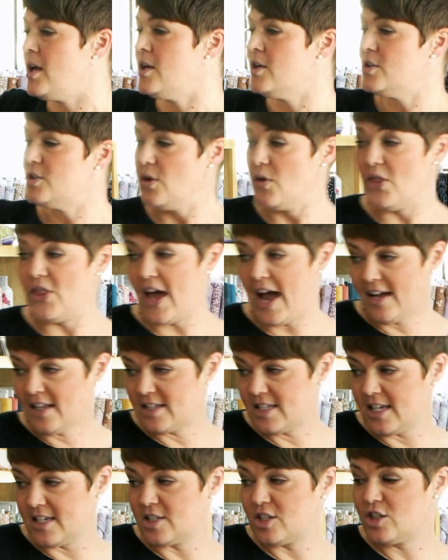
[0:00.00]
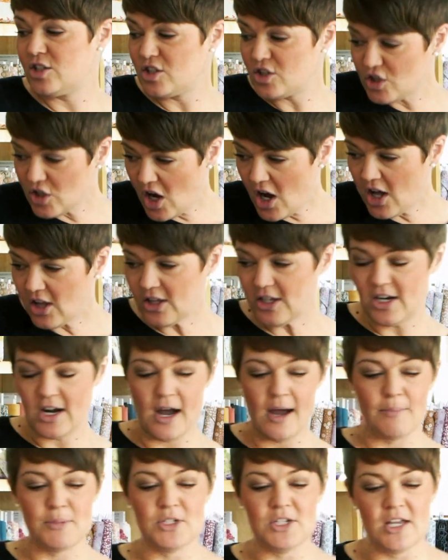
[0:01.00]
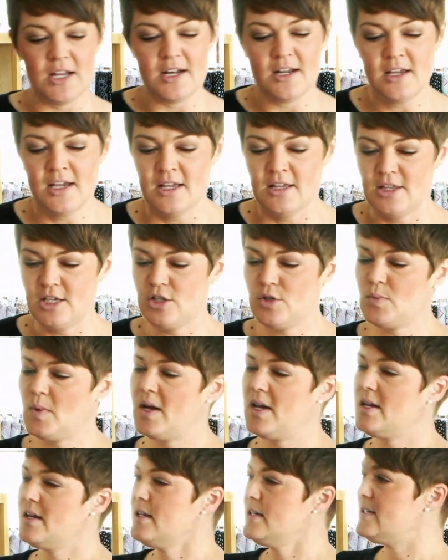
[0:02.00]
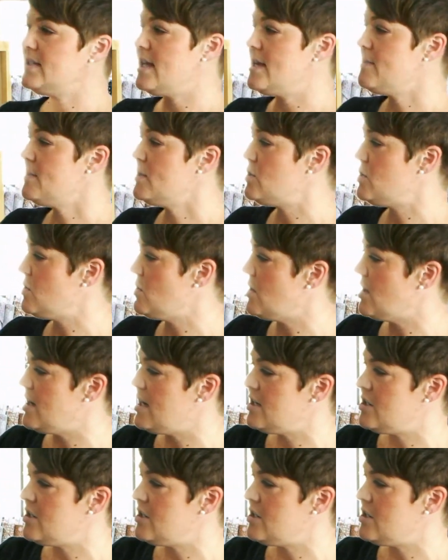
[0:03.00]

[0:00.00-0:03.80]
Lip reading: So that's a solid option. This one, same story,